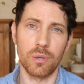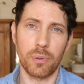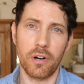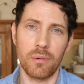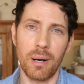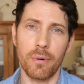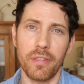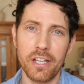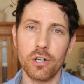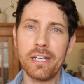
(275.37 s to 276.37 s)
important to remember
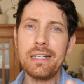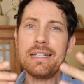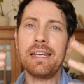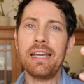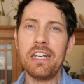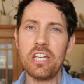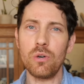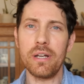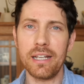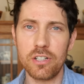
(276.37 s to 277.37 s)
that you're
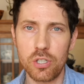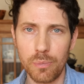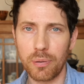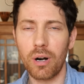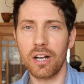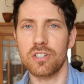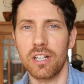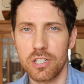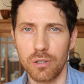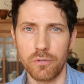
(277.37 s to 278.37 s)
continuing to
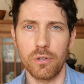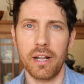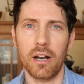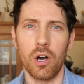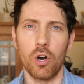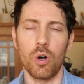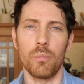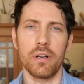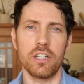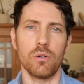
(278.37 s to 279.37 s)
process your food at
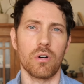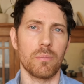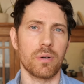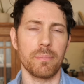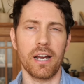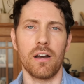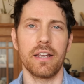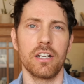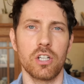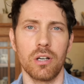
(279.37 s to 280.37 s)
home when you are
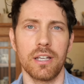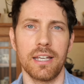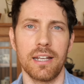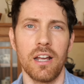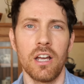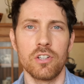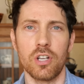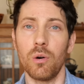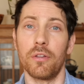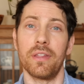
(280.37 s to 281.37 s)
preparing and cooking it.
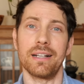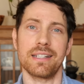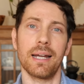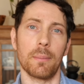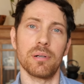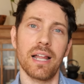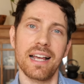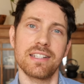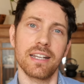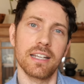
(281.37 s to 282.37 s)
So things like
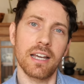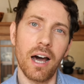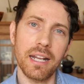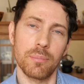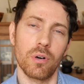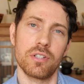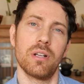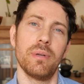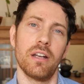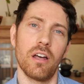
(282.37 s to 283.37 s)
plastic cutting boards
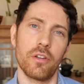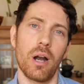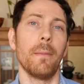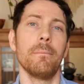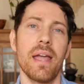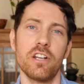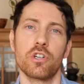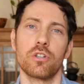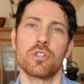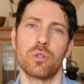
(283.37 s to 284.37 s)
could be another
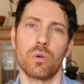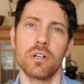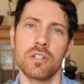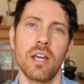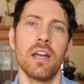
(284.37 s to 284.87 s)
major source,